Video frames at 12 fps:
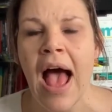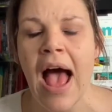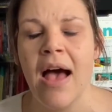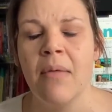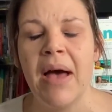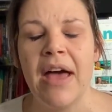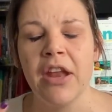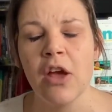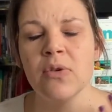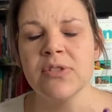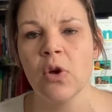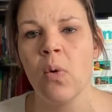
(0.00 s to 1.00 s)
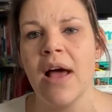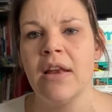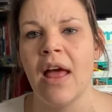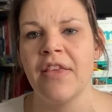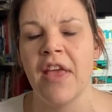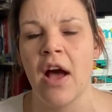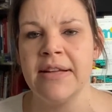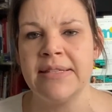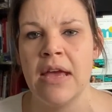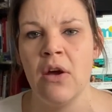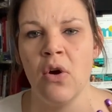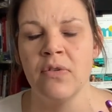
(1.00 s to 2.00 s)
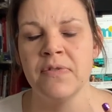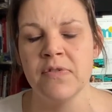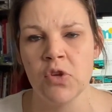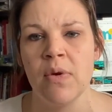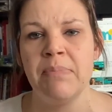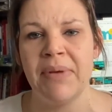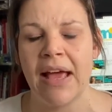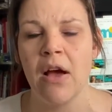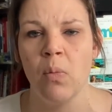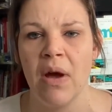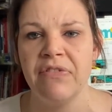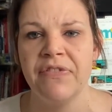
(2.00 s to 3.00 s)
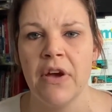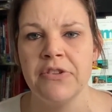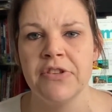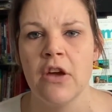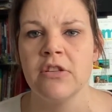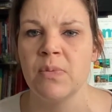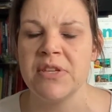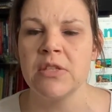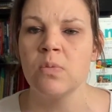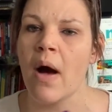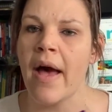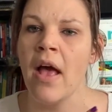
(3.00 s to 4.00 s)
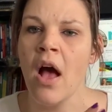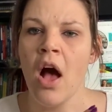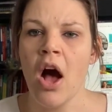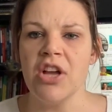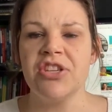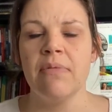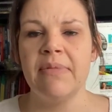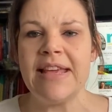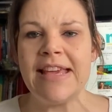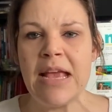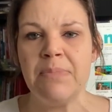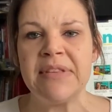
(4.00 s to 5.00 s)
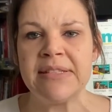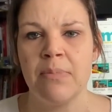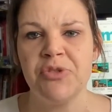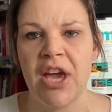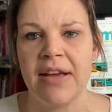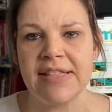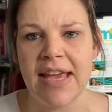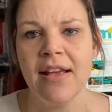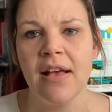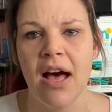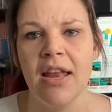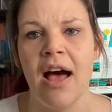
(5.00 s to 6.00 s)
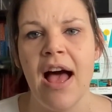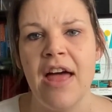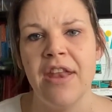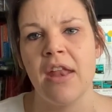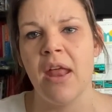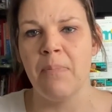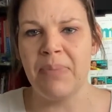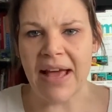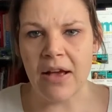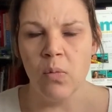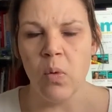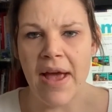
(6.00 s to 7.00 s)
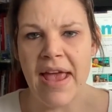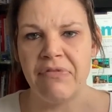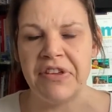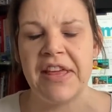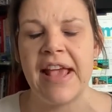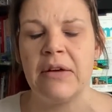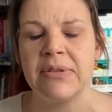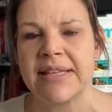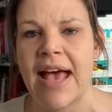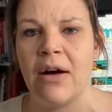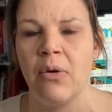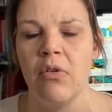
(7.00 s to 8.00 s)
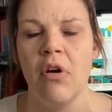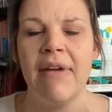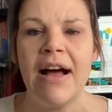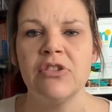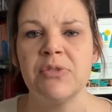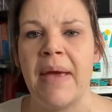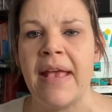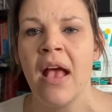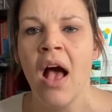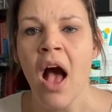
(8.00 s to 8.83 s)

And I also quite like the idea of doing black and white photos, which is why I generally keep the subject in colour and then black and white everything else out around me.